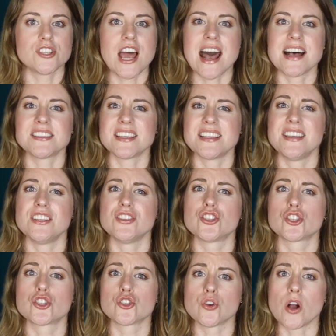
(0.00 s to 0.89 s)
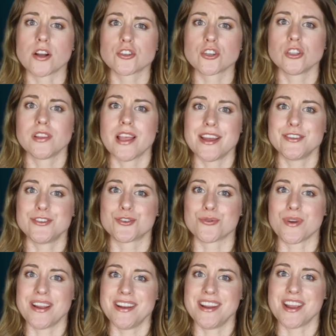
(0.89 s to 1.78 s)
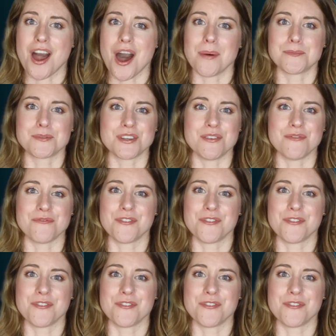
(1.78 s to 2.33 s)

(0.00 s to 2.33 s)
has an instructor-led training option